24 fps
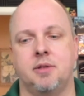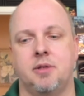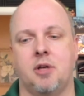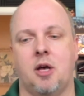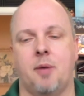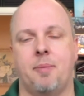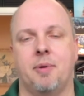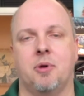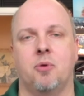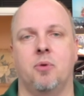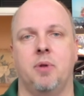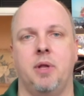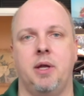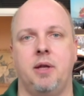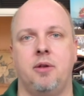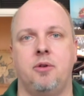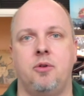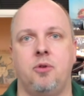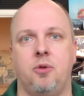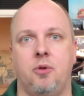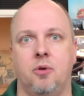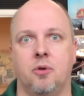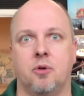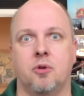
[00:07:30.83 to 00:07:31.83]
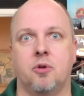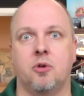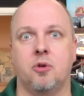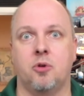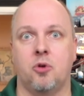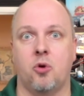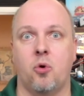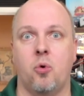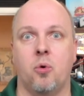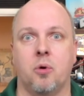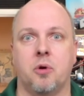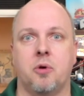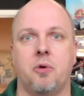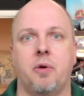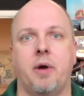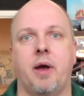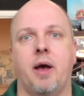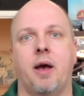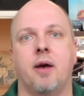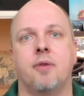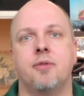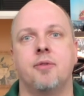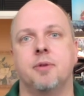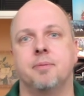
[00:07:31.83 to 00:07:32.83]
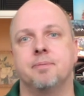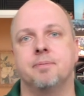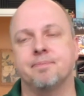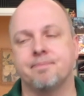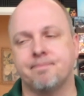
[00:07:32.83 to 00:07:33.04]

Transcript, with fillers: topic related to your core craft,